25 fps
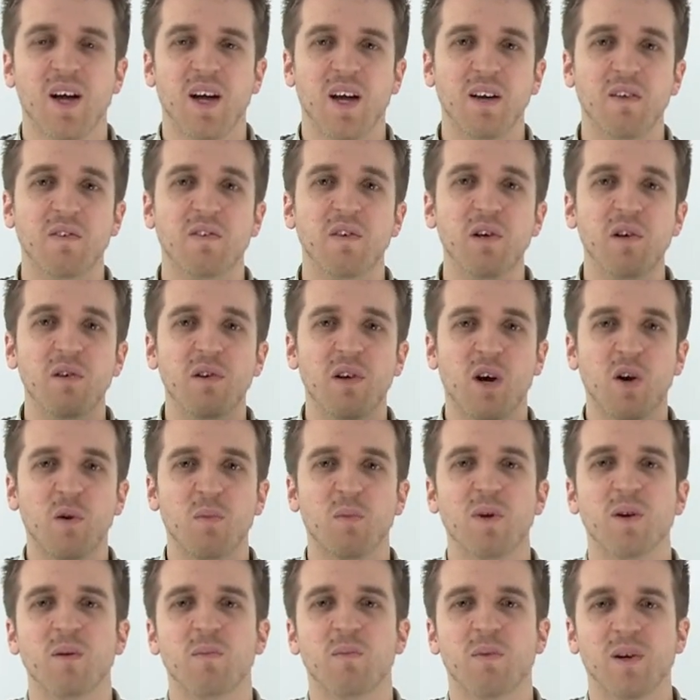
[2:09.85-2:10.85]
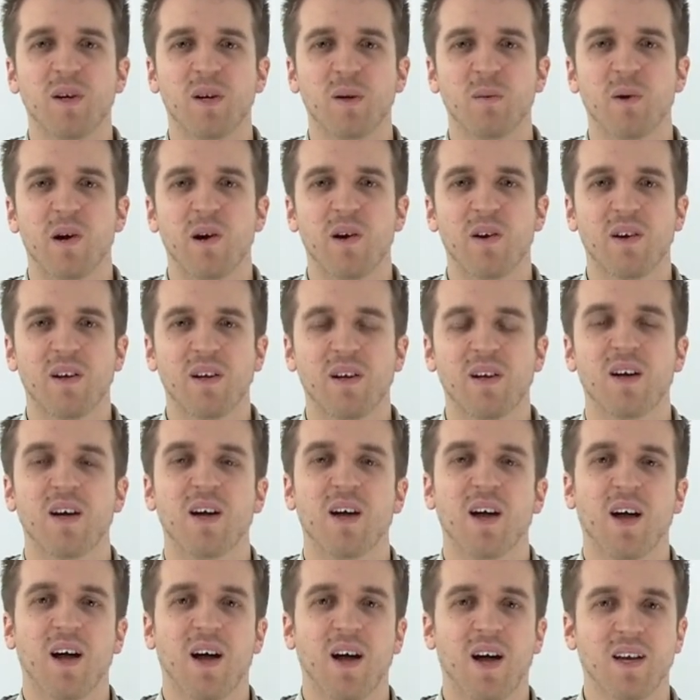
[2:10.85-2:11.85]
If you know people in America,
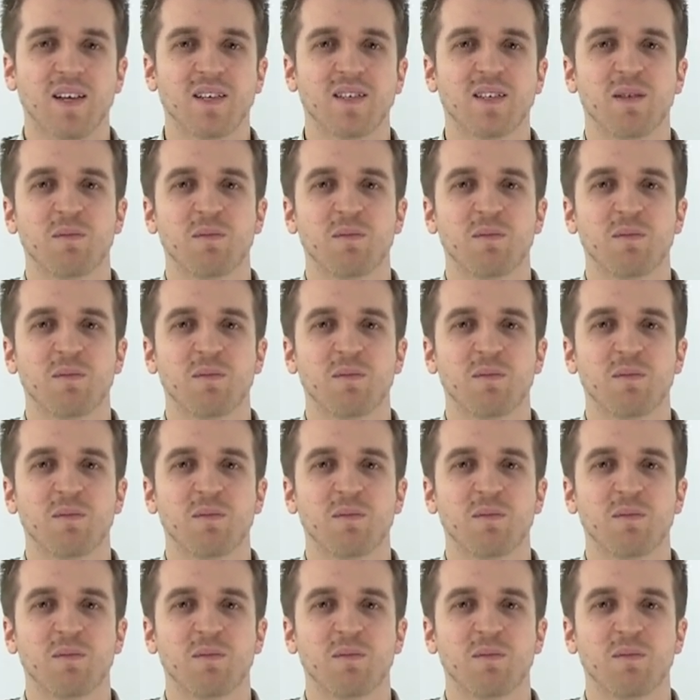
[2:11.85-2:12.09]
ask